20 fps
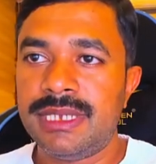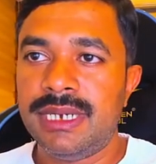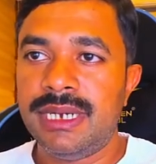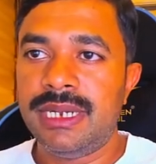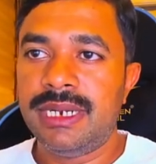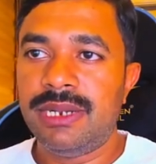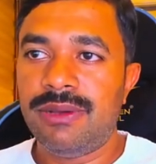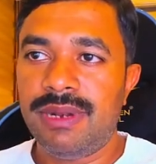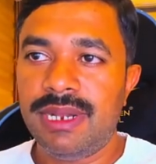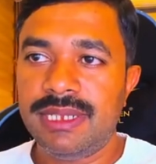
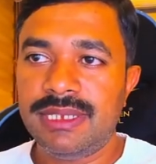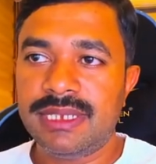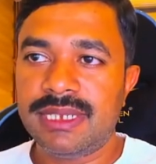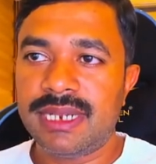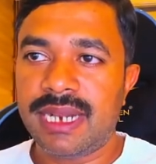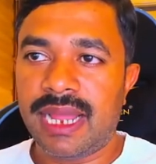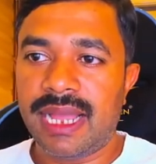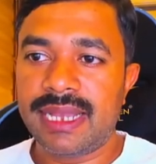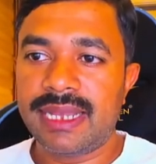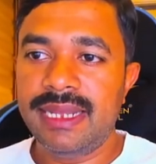Now let's
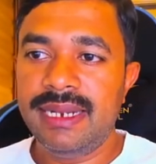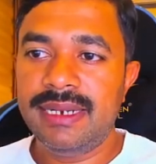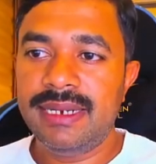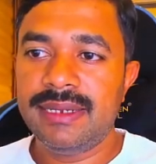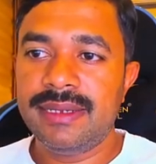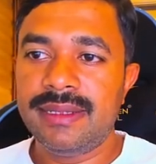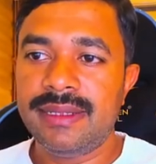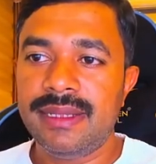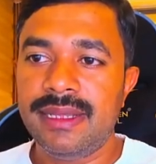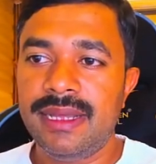drag it,
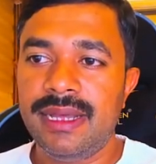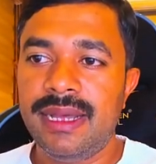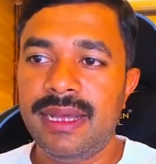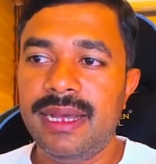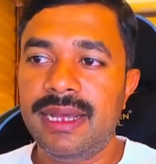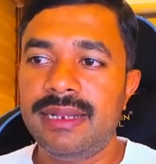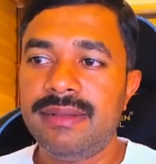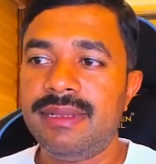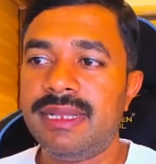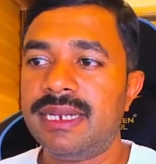
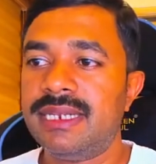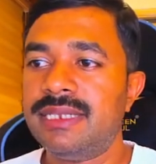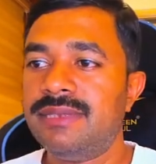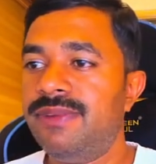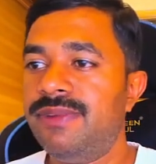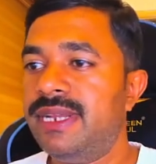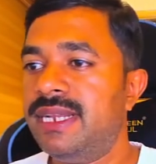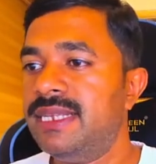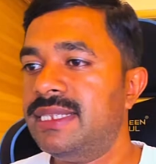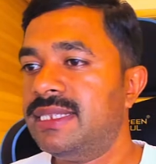and there is
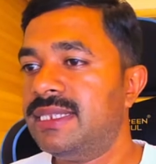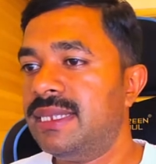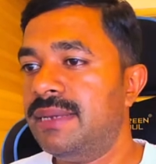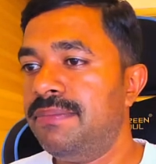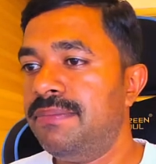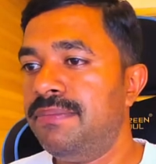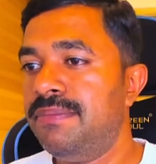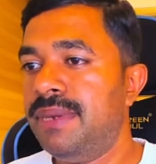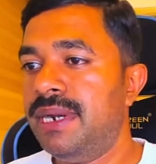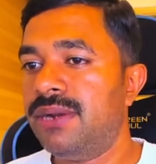very
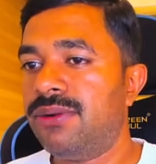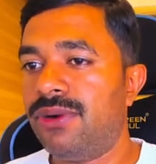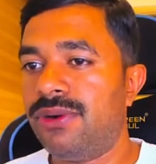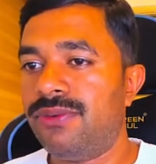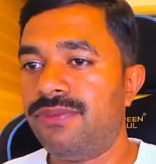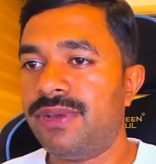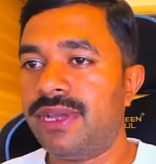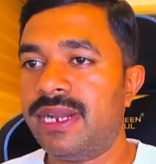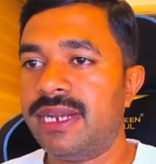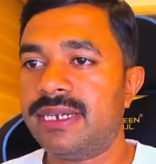simple
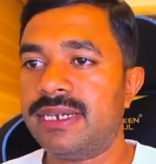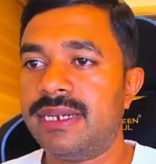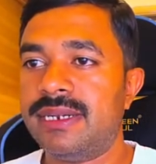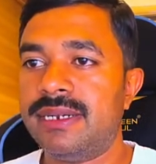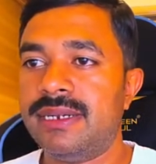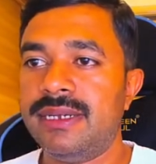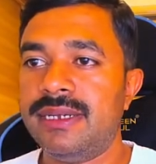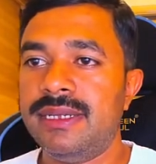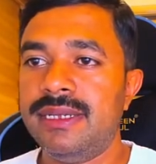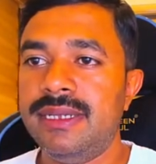configuration.
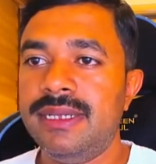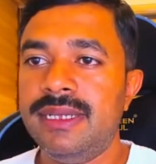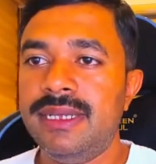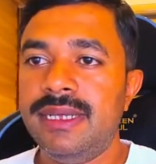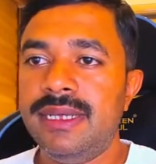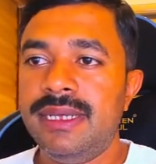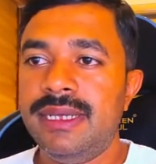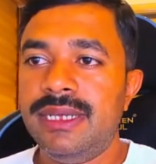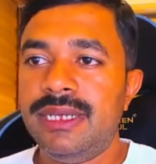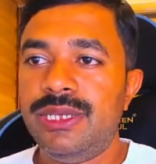
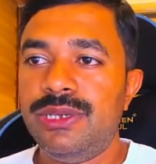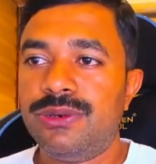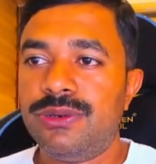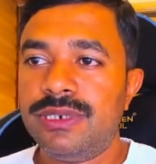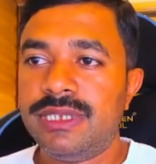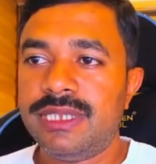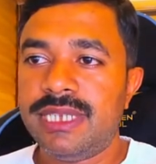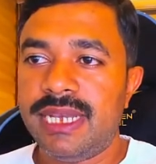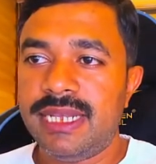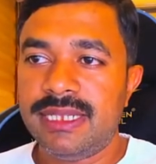You
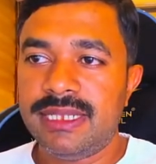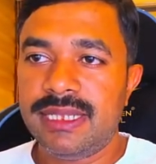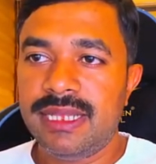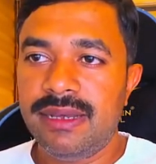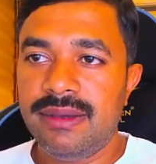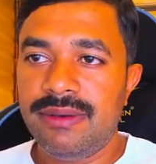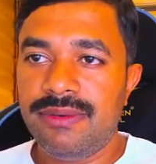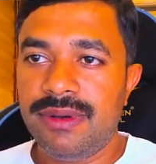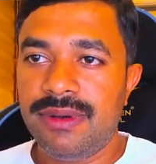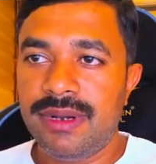could change
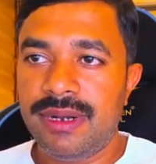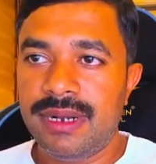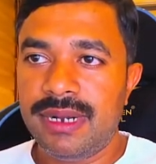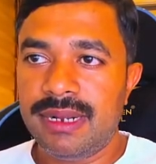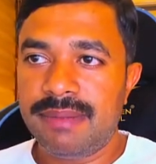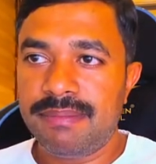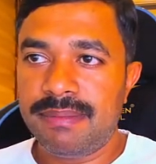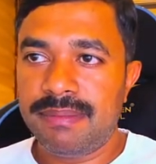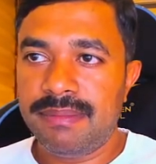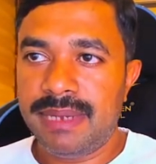the
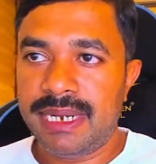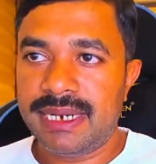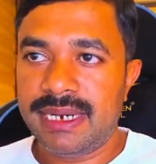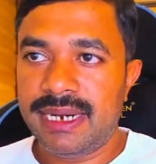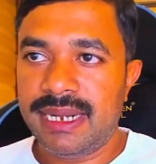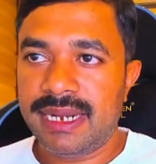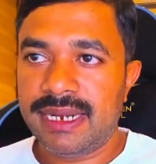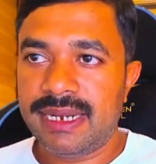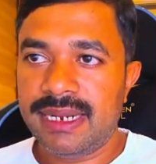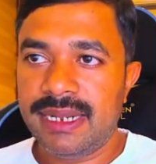
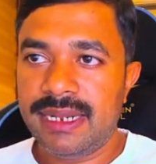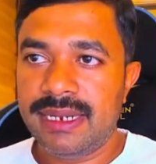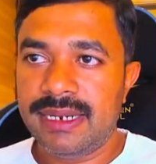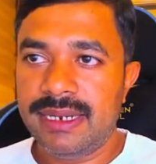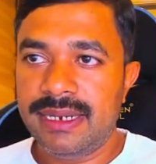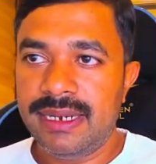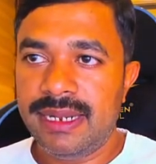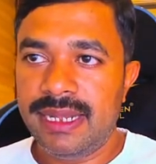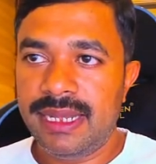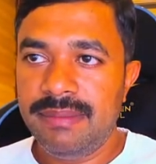metadata
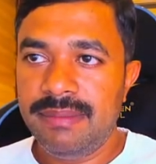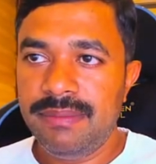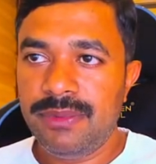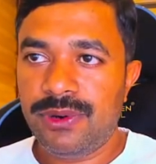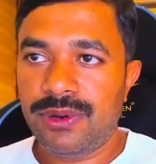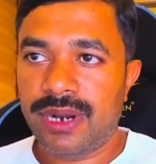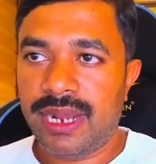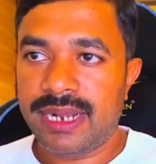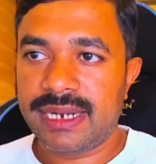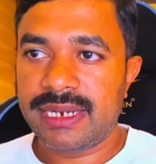name
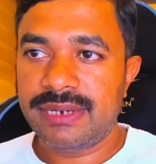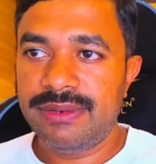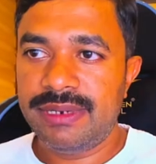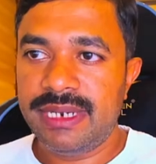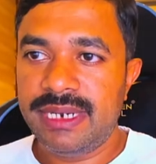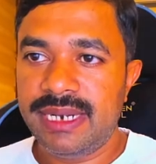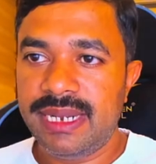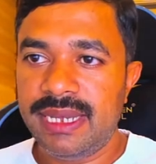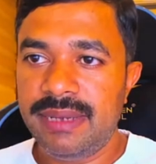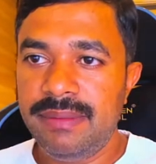or
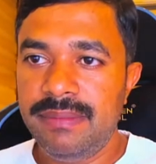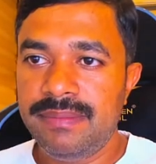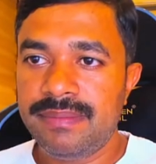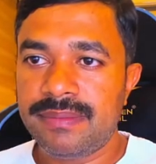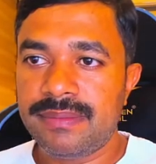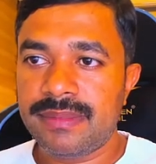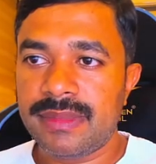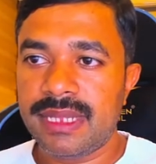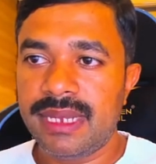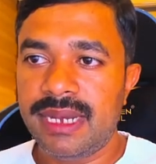activity name,
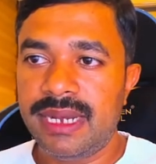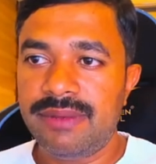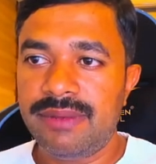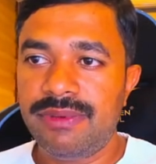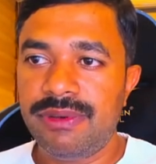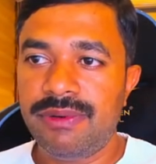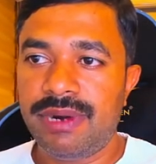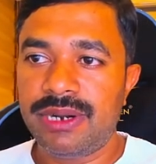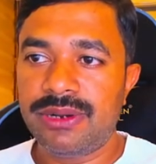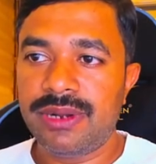and if
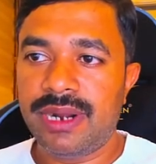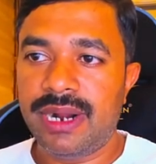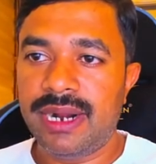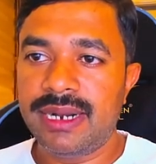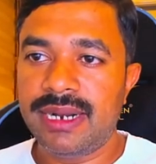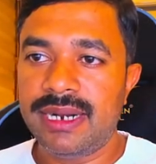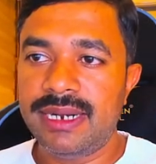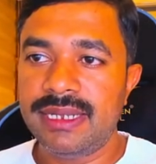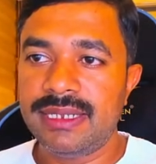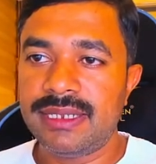you want to
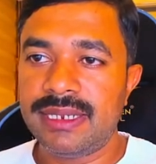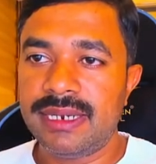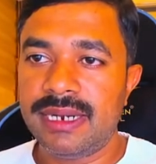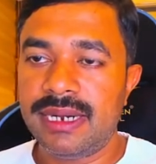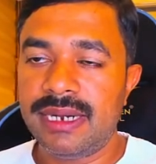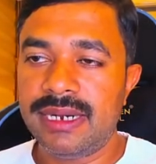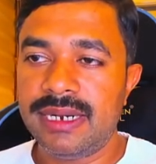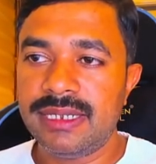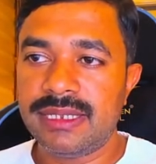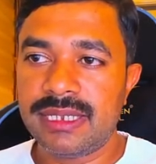add
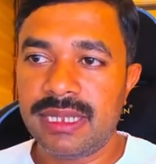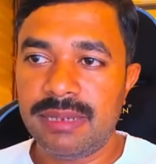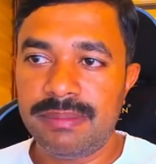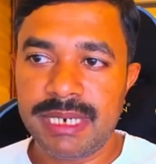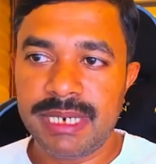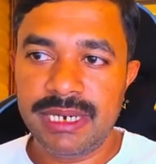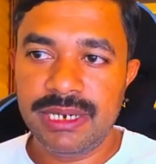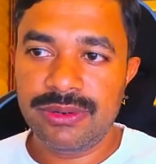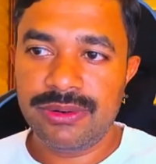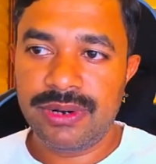additional
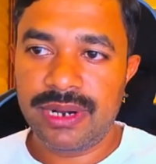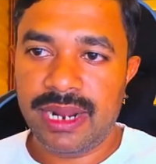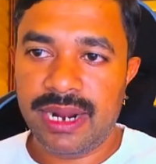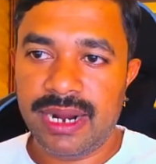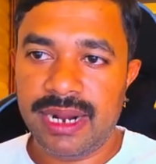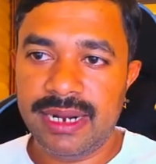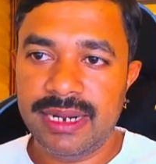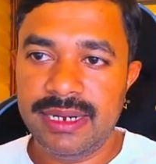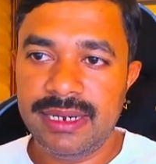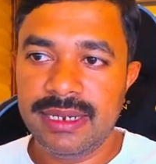description, you could
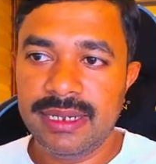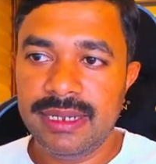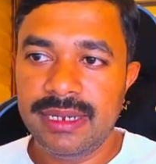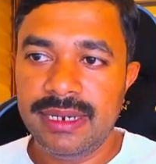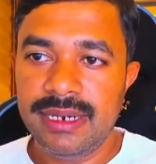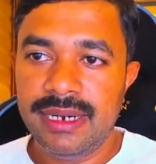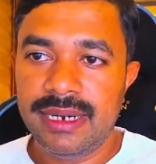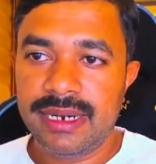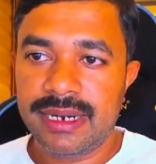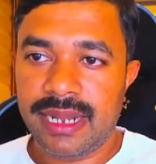add it.
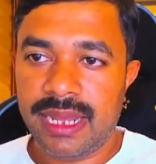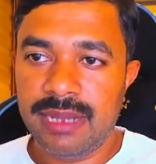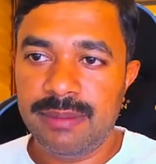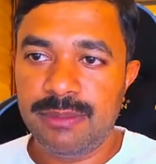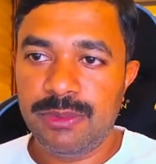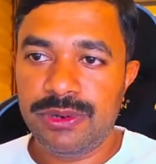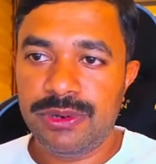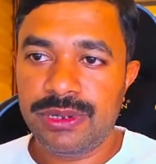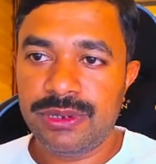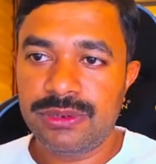
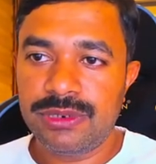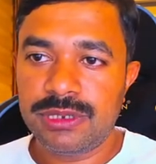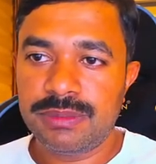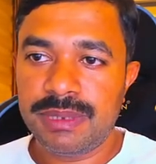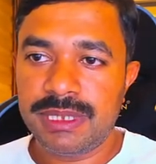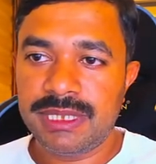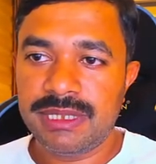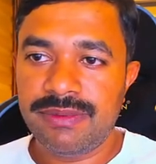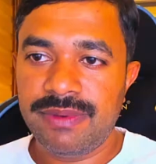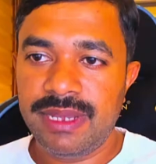Timeout you could
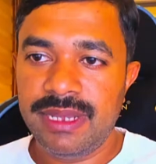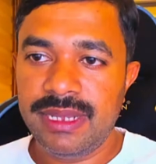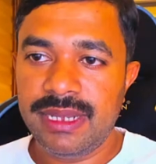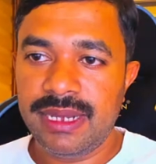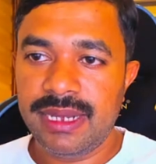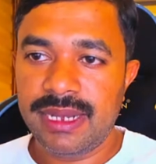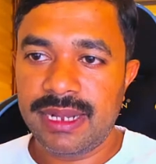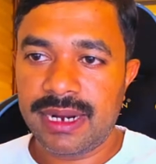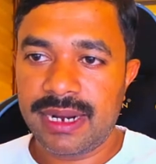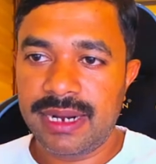specify,
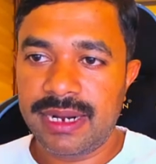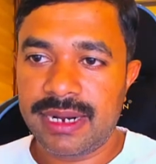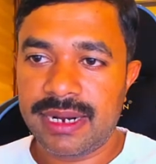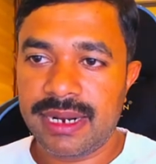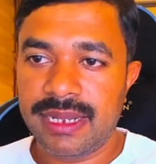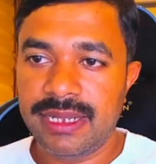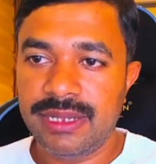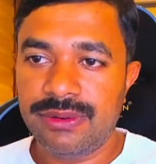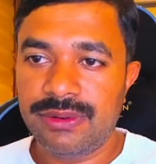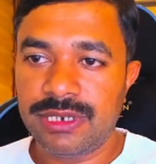
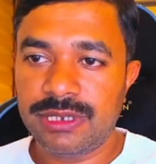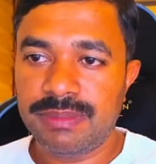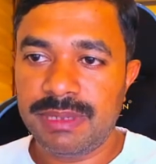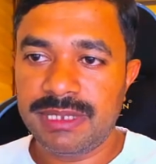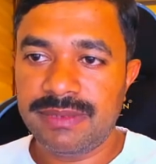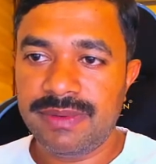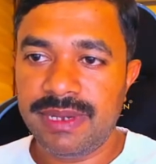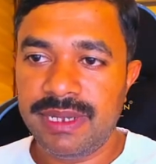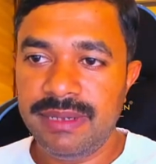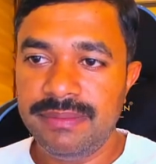retry you could
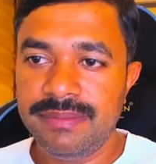specify,